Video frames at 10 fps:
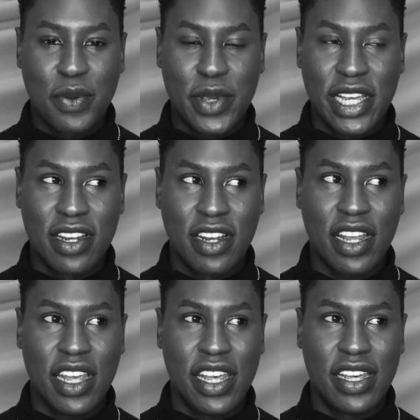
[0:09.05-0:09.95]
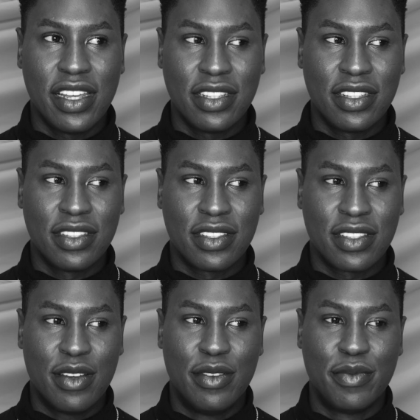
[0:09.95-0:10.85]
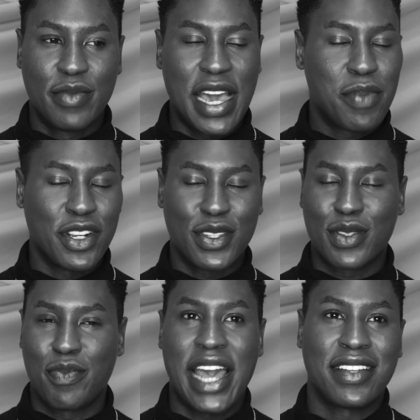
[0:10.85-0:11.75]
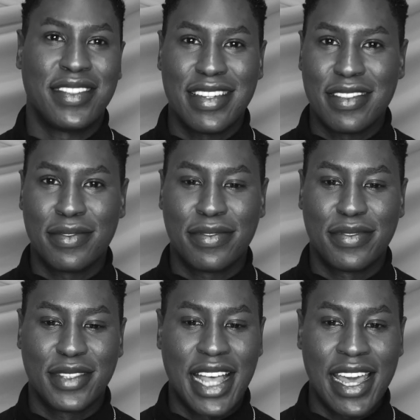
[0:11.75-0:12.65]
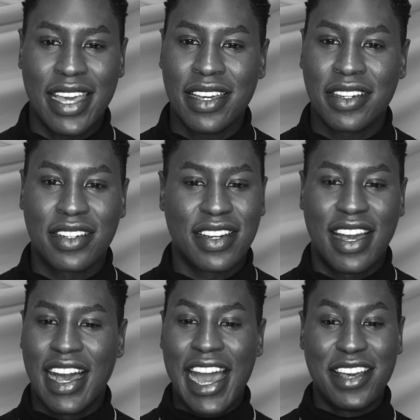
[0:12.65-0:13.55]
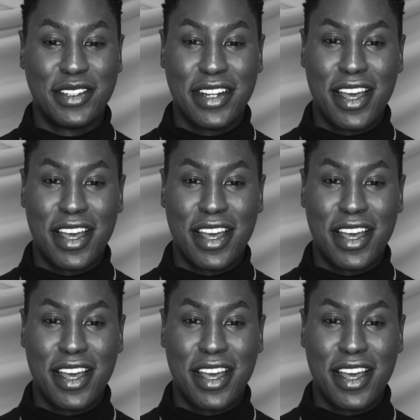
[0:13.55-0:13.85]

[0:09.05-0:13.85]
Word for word: queer is my perspective. Like, I don't